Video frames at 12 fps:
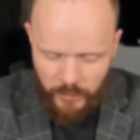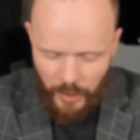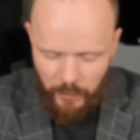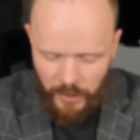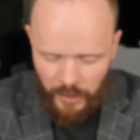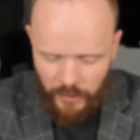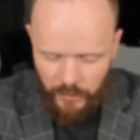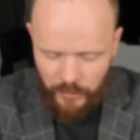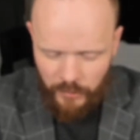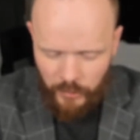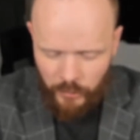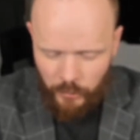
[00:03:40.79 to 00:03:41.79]
maybe
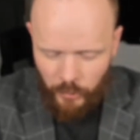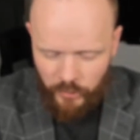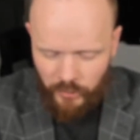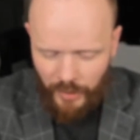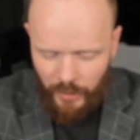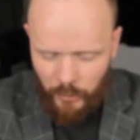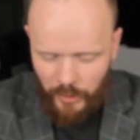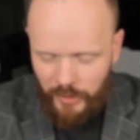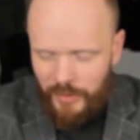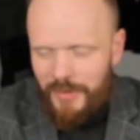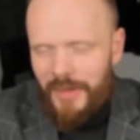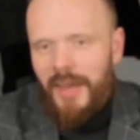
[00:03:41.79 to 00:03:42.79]
you could watch that one